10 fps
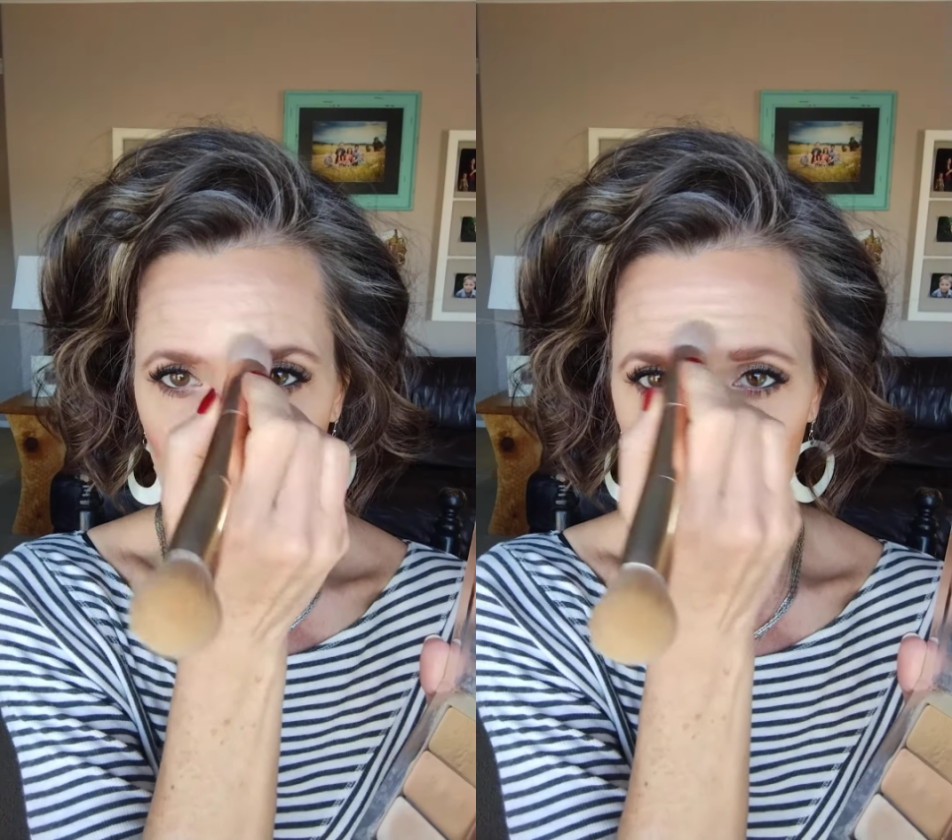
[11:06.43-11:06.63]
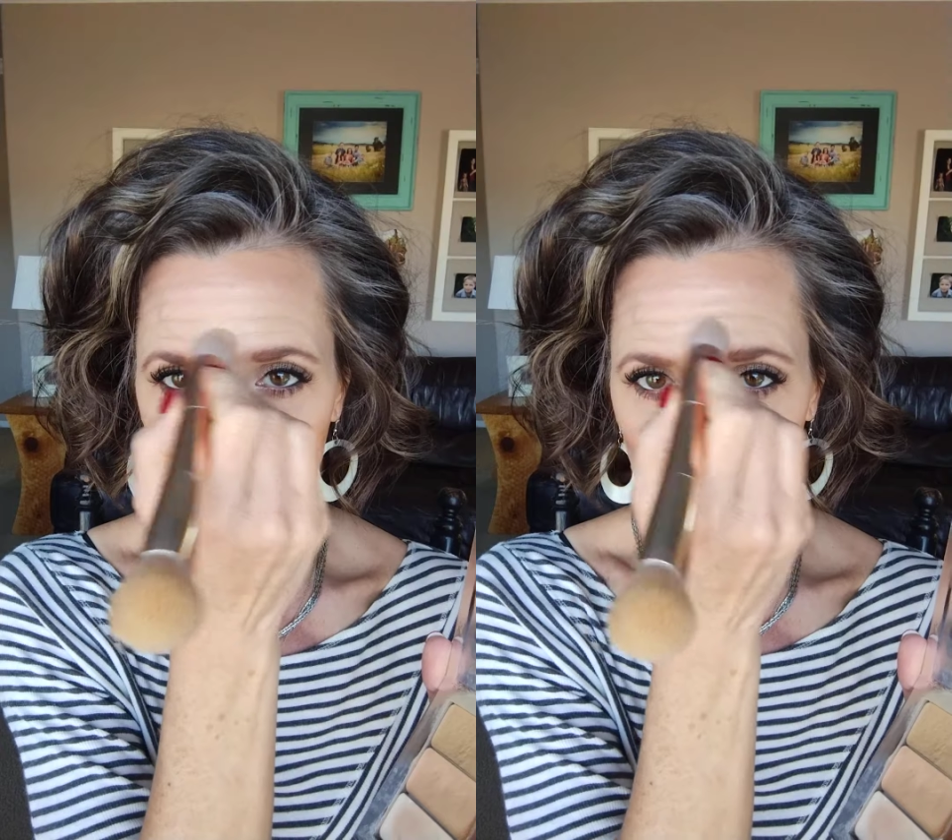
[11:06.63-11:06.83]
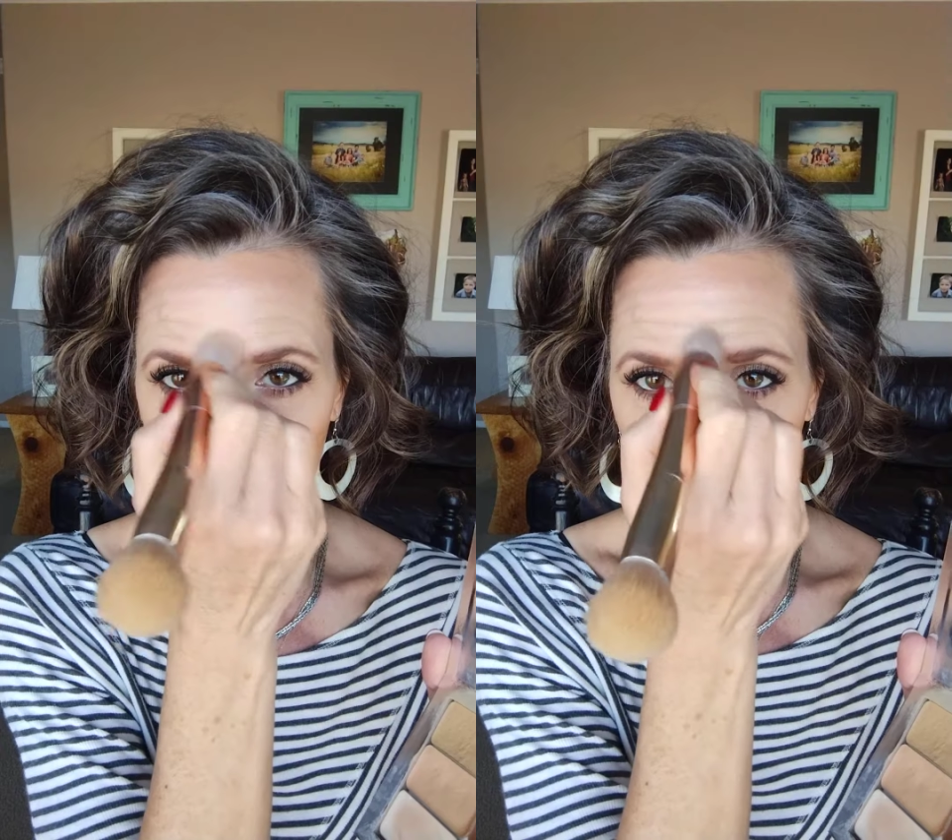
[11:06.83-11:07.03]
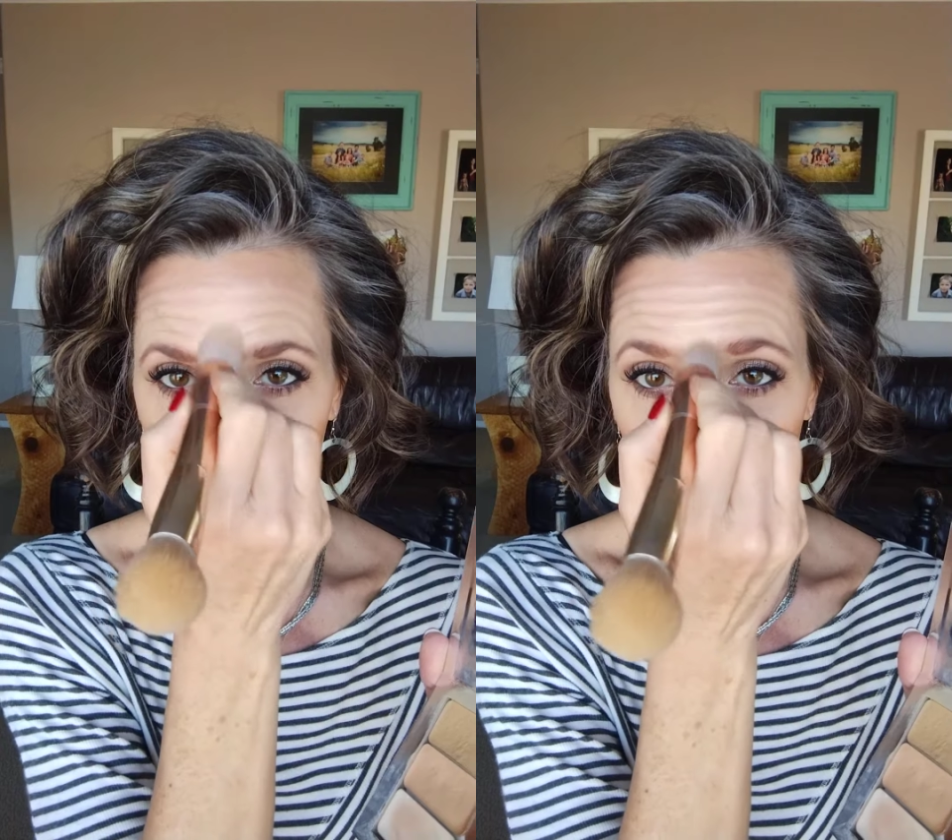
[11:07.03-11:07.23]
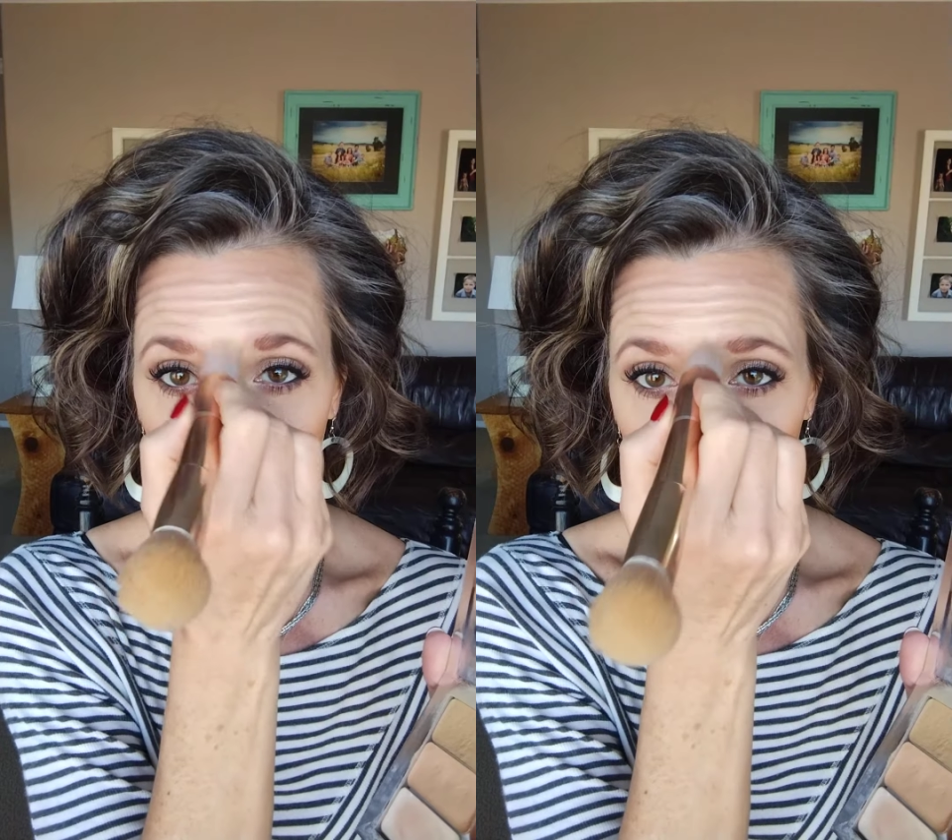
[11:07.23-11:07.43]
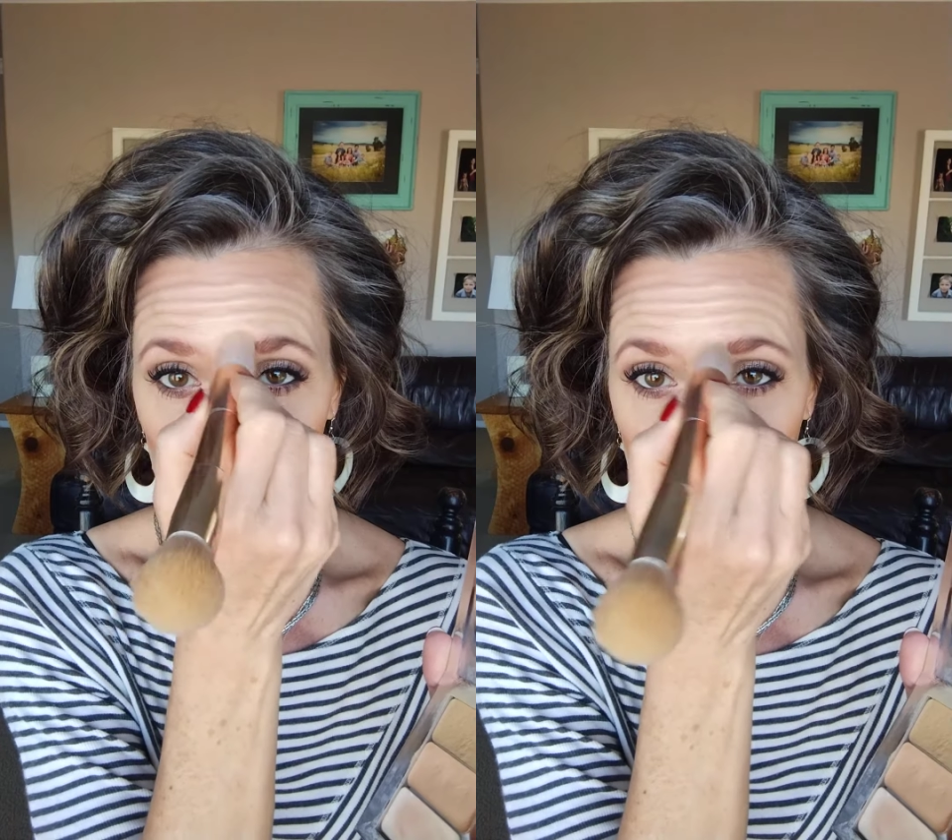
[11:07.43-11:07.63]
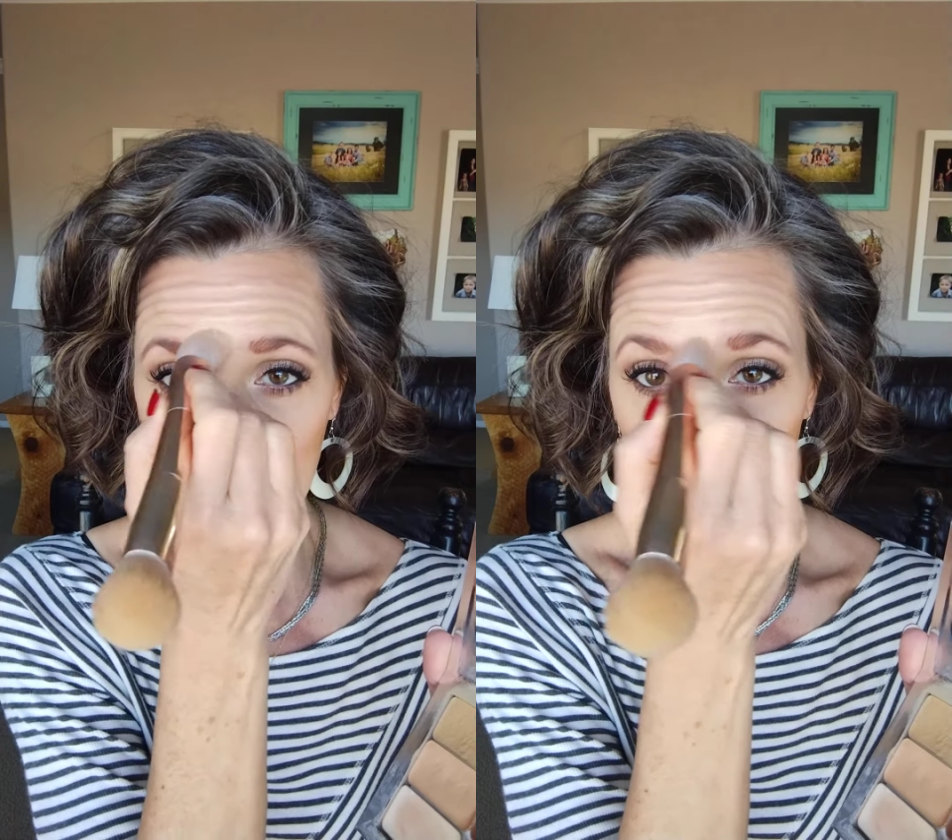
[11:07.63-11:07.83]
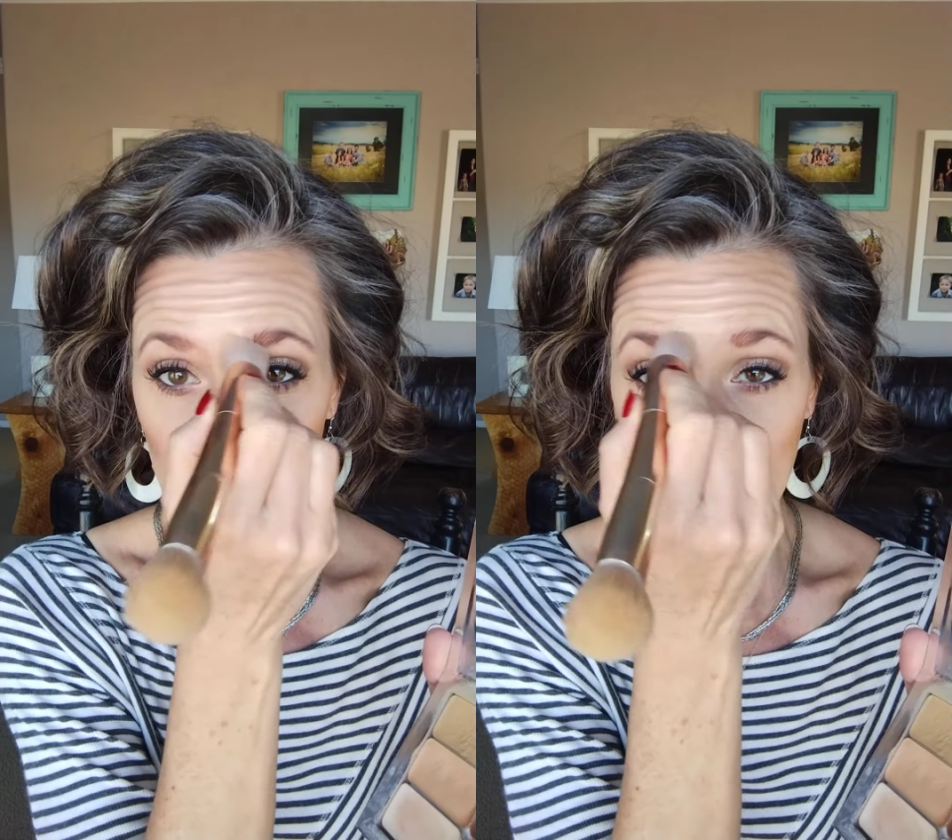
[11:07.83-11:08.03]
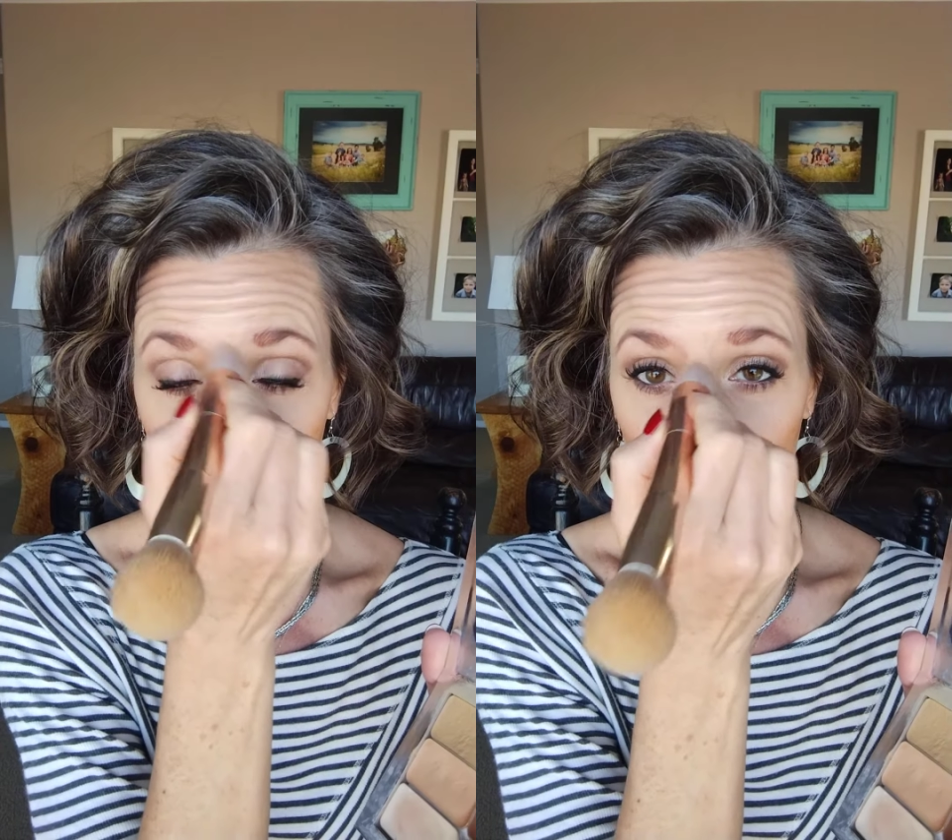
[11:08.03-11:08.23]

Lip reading: little bit right here, and